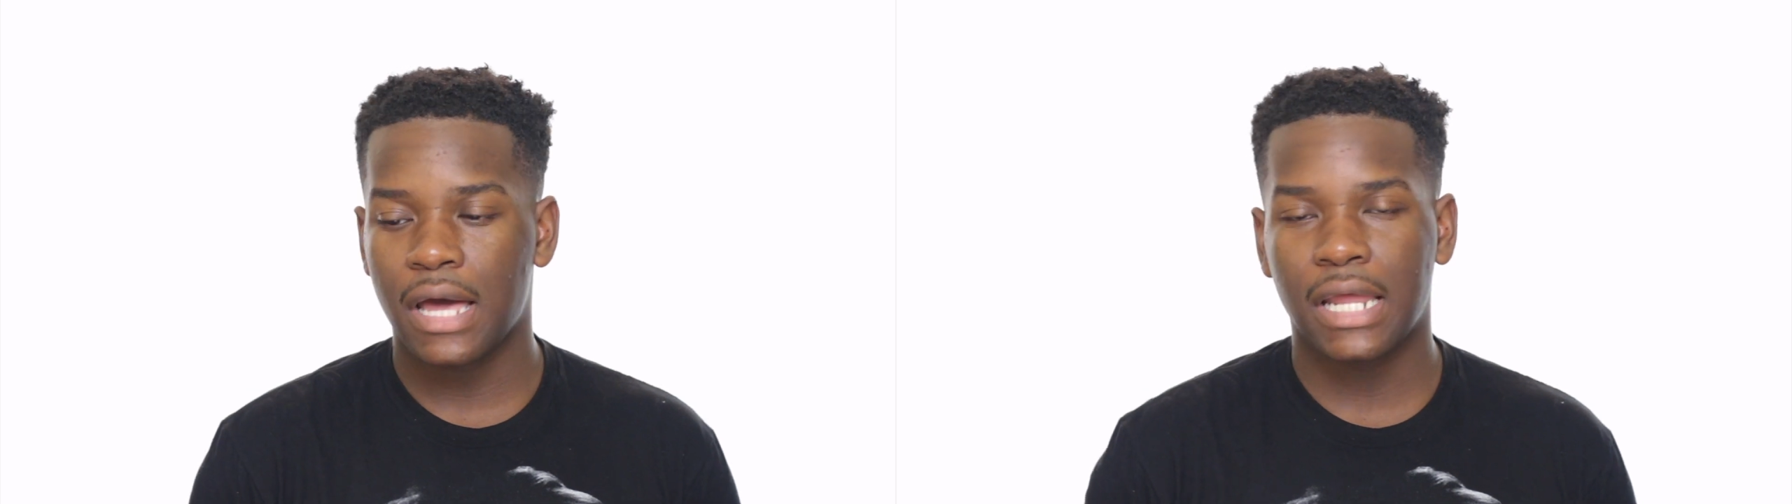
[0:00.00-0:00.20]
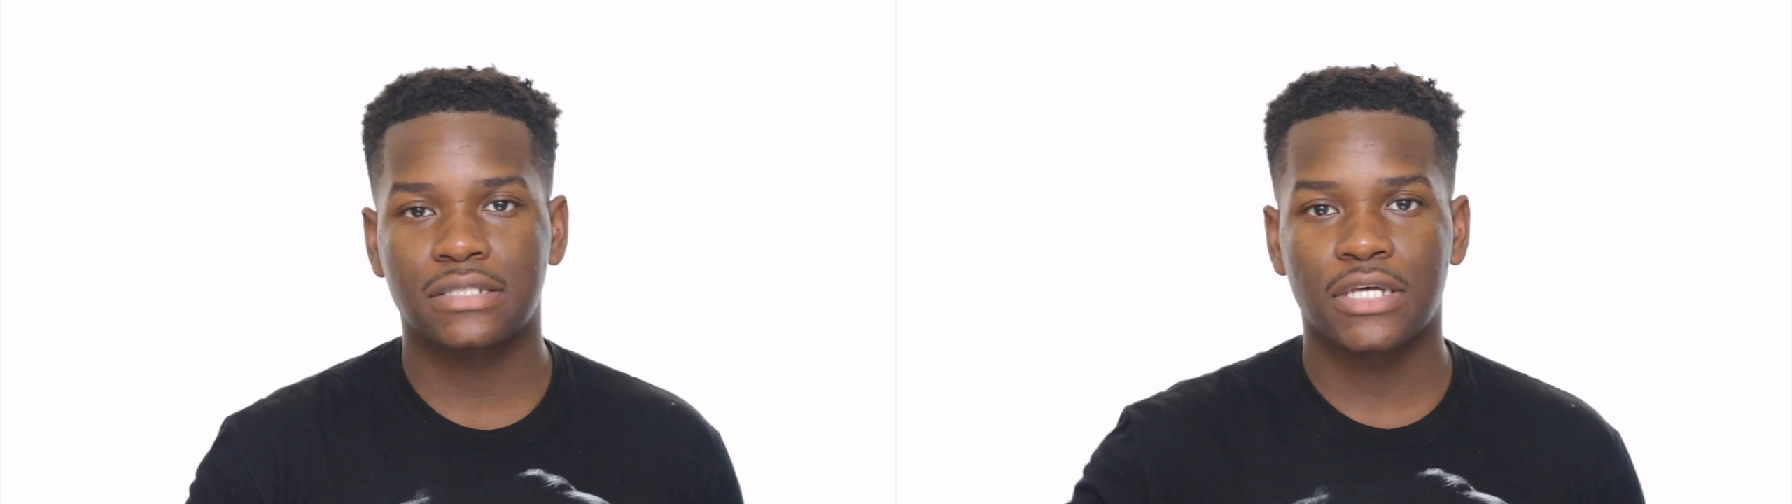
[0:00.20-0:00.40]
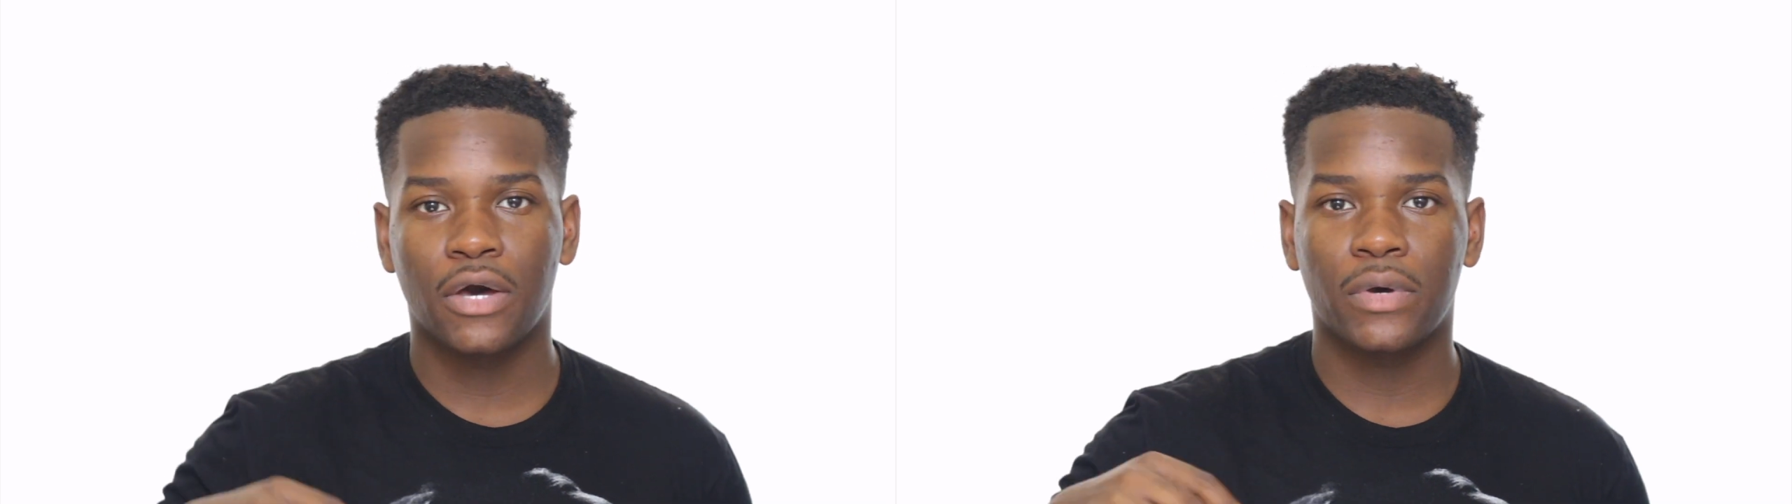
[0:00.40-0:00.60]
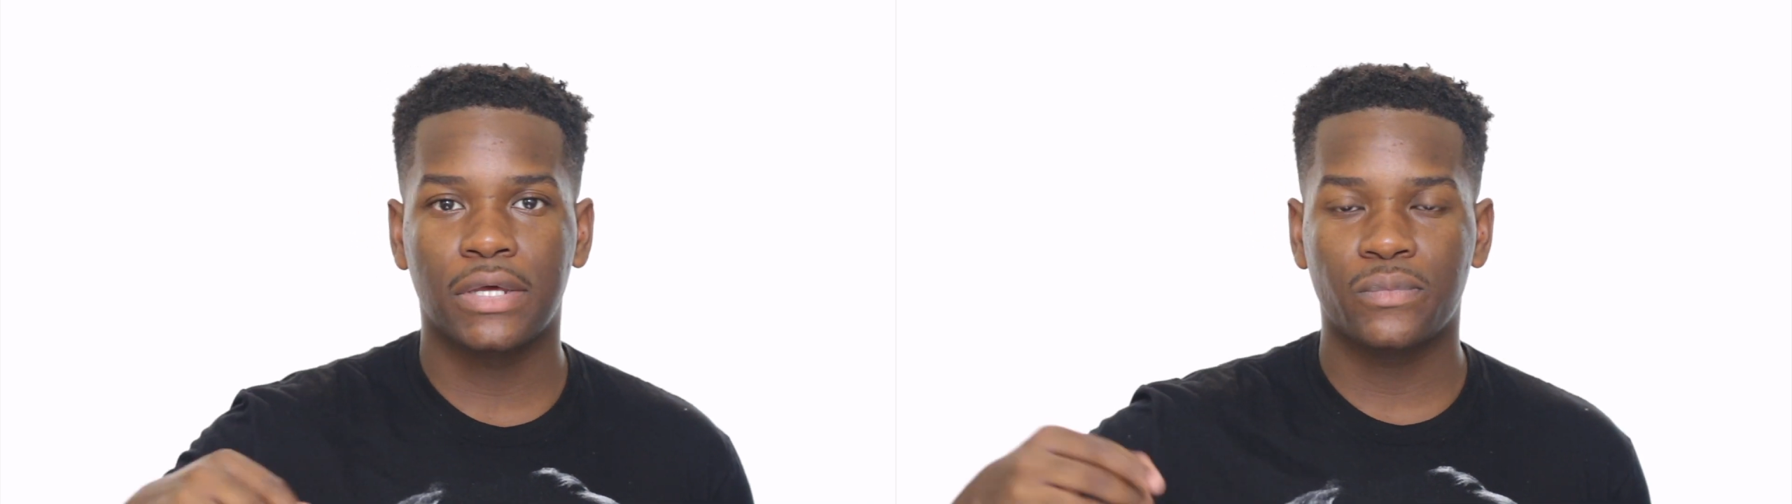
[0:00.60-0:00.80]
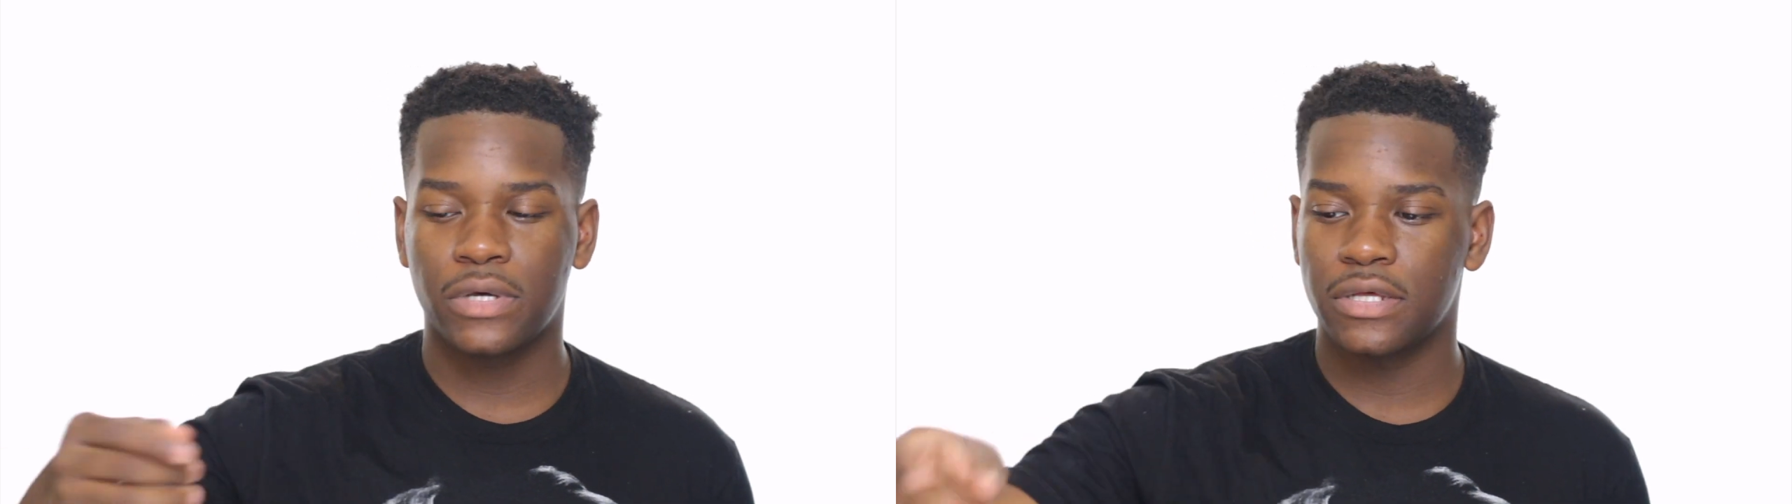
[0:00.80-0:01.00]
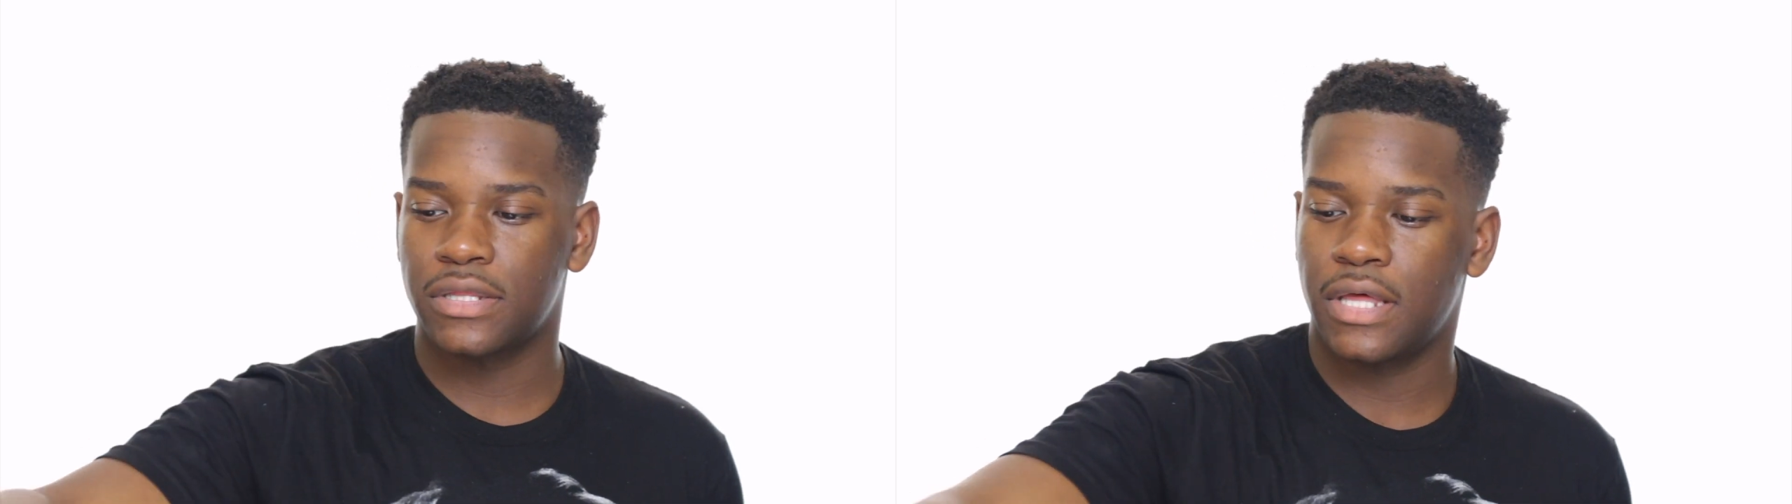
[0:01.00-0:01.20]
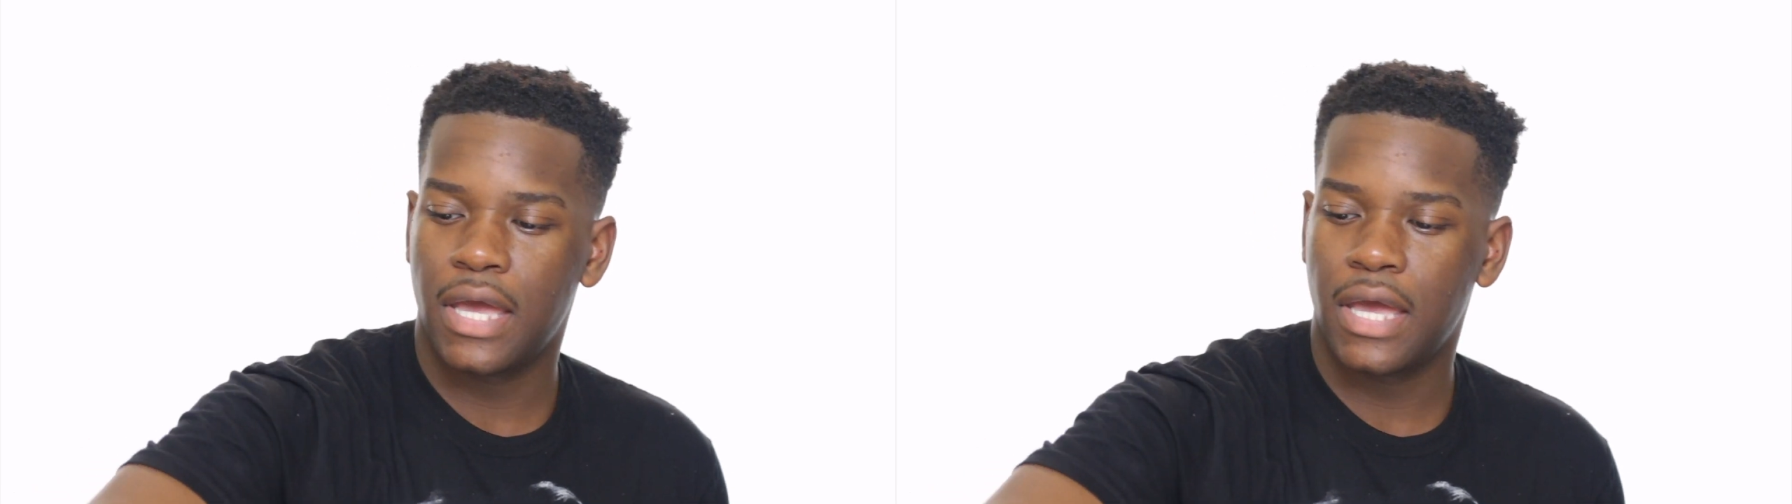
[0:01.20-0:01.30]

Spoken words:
I like to go in with